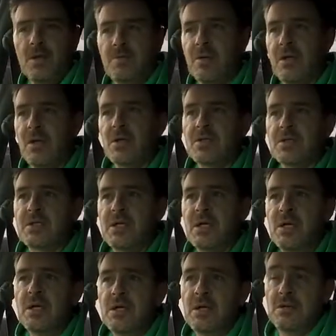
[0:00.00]
Because,
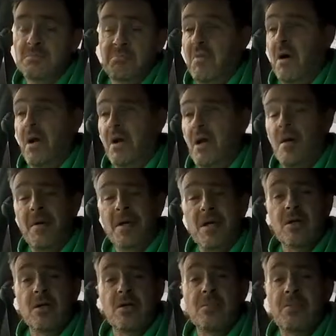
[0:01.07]
I don't know about
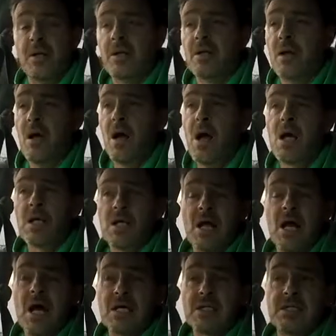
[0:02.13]
you, but I'd
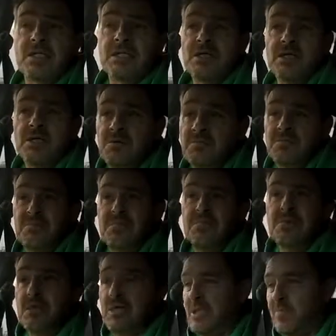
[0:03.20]
class
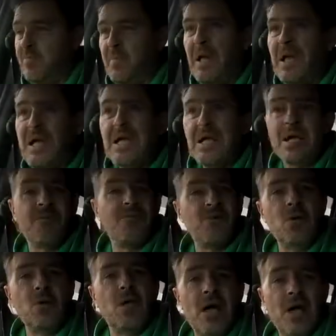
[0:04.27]
speeding a
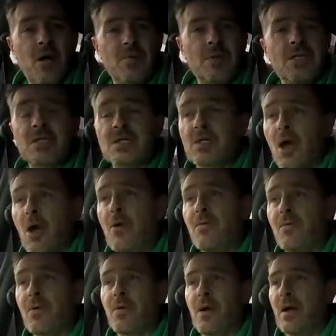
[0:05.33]
few kilometres
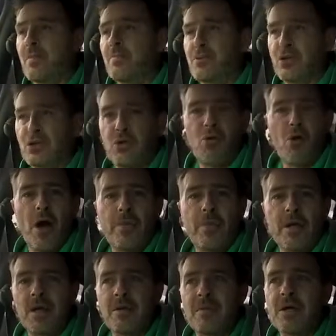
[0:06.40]
over a prescribed
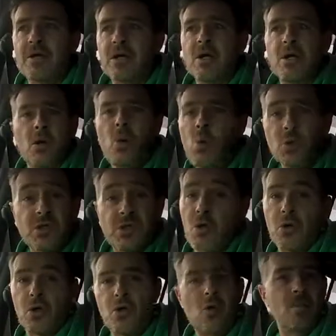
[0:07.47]
limit also
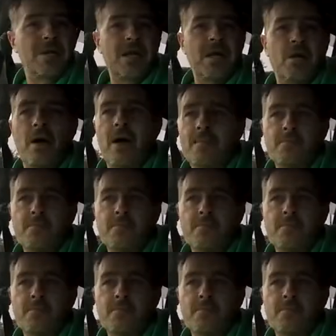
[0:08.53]
human error.